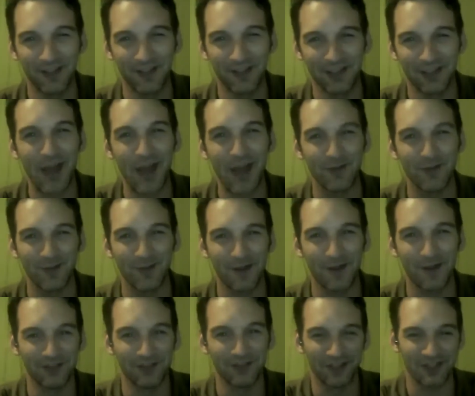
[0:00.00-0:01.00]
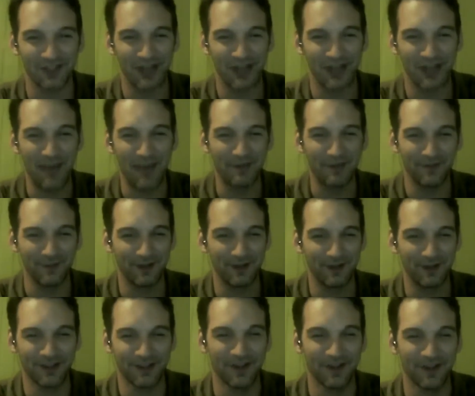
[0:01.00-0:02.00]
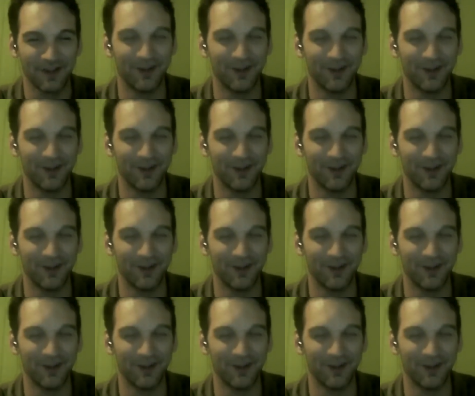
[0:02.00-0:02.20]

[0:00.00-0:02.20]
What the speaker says: chat room conversation that happened a few minutes ago.